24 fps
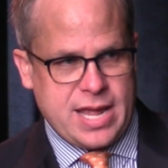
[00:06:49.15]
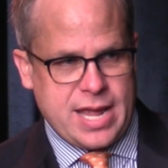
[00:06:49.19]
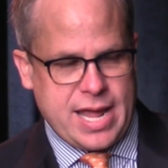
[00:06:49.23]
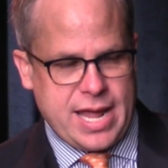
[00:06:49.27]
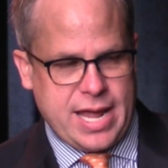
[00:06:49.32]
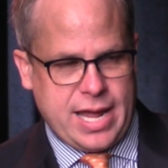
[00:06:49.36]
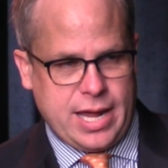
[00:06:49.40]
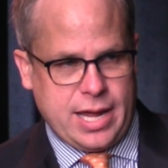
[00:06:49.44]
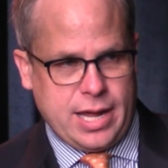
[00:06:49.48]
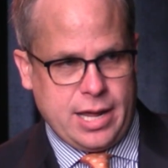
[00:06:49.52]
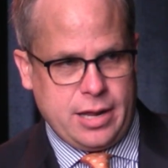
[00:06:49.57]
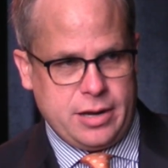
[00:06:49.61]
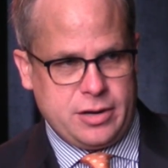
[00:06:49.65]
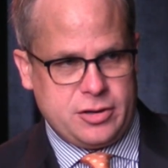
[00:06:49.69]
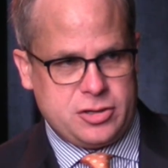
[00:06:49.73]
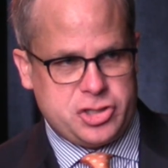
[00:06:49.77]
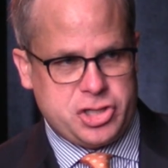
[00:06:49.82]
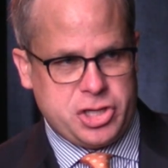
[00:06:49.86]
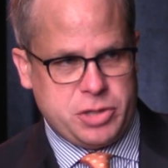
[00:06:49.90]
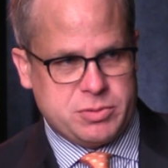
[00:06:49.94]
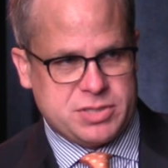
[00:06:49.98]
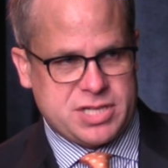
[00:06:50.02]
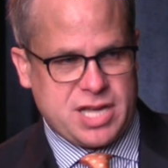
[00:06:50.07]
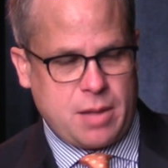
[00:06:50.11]
and
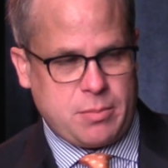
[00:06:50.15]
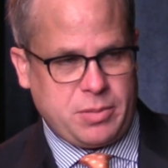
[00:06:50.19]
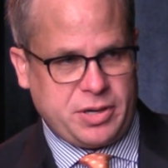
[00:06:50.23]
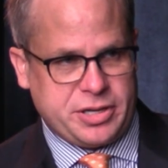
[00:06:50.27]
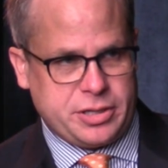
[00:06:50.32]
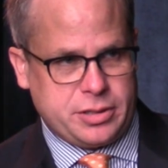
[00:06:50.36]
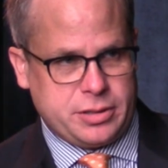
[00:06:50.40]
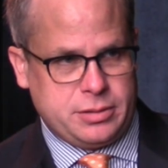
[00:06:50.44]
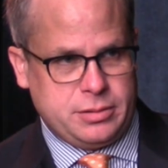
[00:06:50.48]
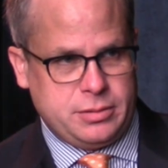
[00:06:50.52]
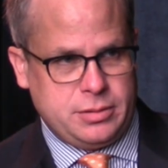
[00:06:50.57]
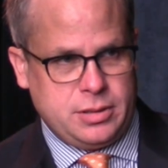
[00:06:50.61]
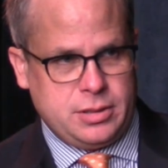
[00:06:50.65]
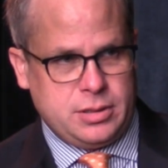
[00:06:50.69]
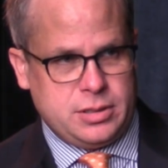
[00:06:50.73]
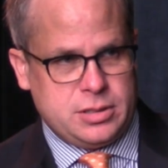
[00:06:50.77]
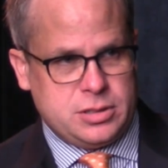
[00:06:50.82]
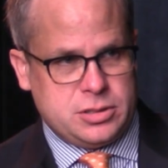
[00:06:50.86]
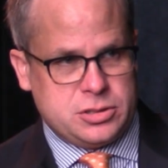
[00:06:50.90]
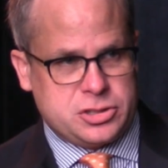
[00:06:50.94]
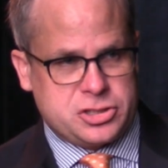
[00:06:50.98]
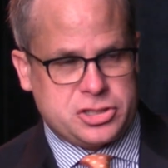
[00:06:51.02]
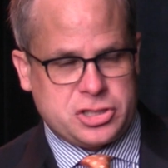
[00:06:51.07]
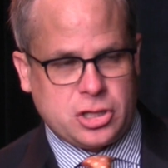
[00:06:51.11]
she was able to
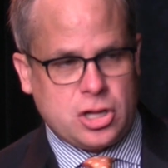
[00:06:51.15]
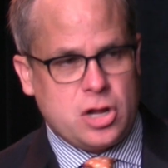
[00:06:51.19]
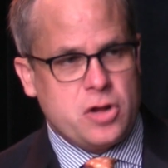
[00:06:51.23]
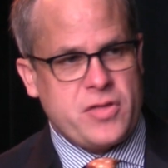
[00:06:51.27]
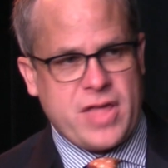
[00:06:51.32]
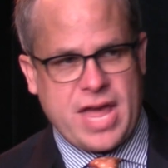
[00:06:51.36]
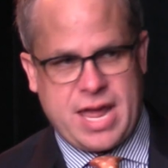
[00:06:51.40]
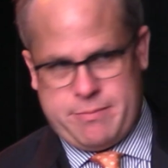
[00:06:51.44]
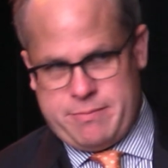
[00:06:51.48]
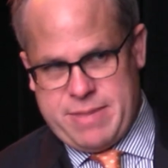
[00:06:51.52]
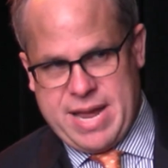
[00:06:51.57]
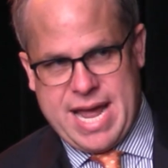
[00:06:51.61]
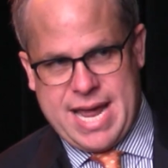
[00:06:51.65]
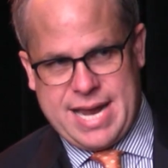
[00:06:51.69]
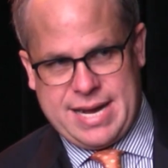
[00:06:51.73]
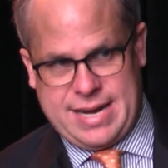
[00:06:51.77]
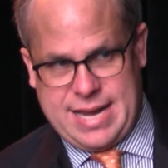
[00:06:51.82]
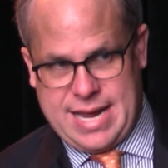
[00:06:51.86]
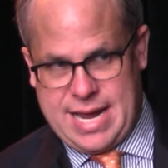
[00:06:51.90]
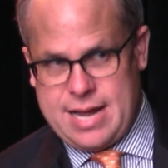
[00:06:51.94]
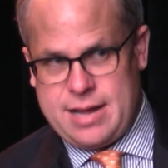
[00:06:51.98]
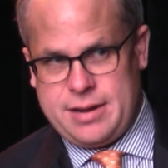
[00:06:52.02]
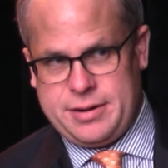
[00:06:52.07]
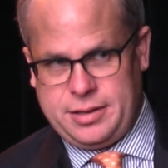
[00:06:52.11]
slow that bat
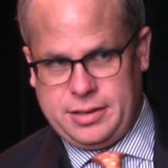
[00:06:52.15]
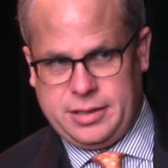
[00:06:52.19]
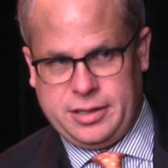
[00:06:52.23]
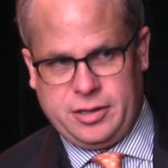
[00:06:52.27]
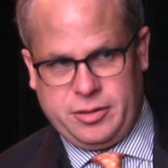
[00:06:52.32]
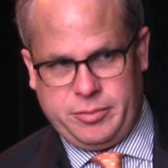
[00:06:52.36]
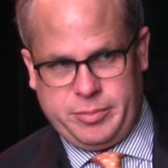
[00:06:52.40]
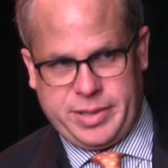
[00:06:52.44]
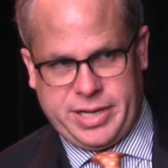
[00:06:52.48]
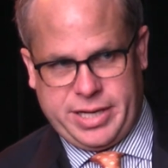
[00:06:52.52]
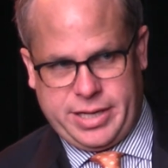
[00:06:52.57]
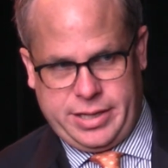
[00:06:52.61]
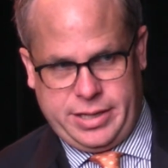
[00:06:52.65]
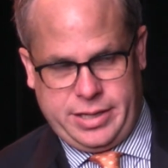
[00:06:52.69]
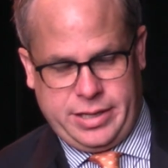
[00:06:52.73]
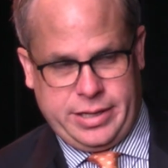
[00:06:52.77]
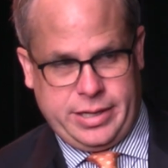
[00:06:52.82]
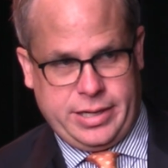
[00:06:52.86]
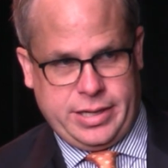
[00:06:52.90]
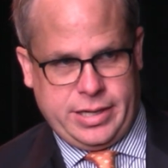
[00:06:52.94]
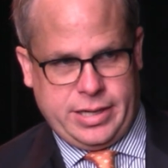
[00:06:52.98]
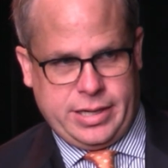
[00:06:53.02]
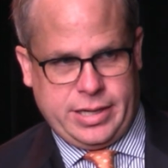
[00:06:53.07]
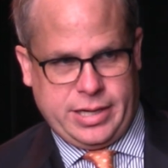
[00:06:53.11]
down a little bit,
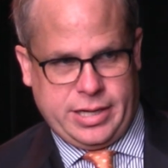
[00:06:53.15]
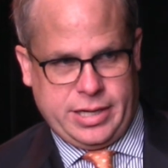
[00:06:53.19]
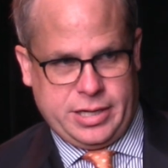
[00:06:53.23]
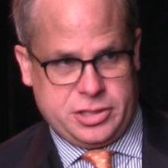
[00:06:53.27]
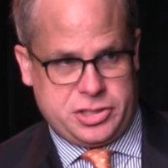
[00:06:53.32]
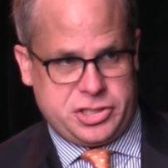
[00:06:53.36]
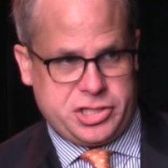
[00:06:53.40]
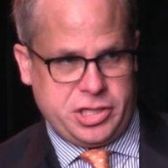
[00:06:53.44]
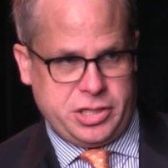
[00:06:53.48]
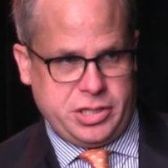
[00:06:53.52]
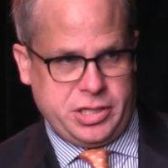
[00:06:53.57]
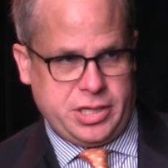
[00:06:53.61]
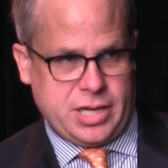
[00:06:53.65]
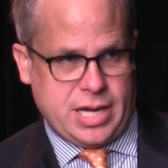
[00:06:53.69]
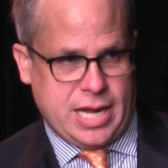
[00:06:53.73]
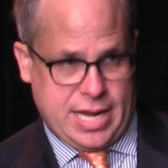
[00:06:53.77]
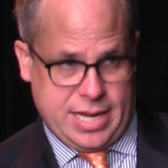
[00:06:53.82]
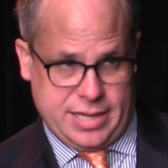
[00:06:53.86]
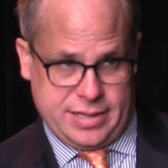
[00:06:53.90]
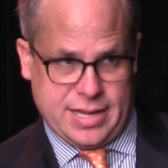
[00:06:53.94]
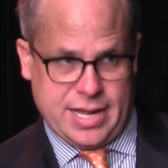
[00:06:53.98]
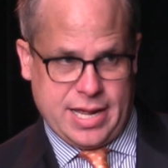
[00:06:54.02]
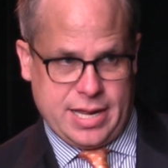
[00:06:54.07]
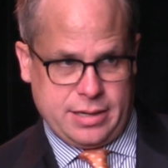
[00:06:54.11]
and she
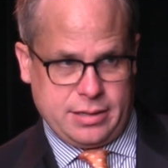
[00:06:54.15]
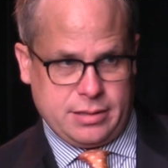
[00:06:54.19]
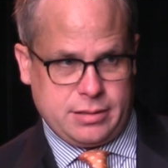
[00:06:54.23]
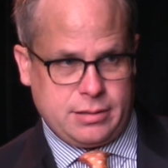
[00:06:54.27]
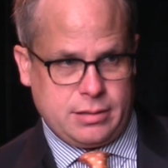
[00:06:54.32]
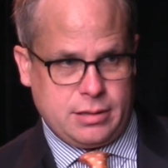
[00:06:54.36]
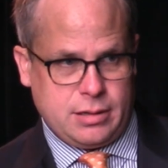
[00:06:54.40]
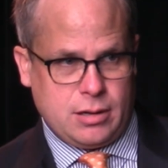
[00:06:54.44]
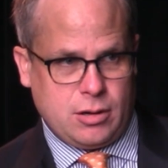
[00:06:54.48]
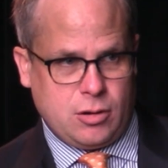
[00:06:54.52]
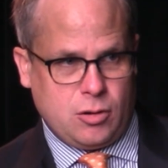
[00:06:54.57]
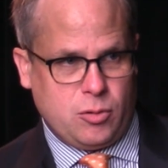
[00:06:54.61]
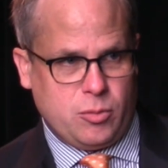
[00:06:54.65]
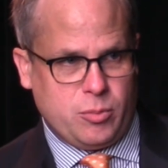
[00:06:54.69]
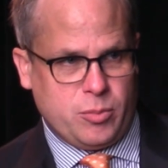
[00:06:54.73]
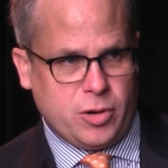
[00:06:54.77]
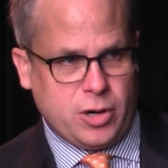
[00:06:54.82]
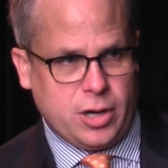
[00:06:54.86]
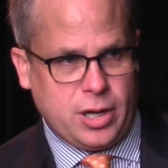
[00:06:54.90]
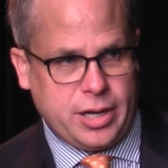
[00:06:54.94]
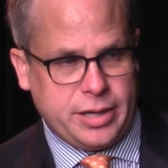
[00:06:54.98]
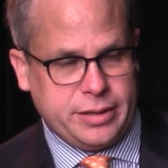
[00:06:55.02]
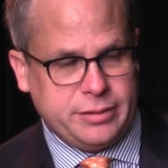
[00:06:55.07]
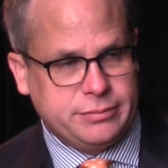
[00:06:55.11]
had that home
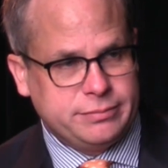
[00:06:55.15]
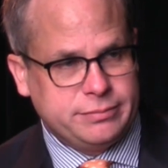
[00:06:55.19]
run.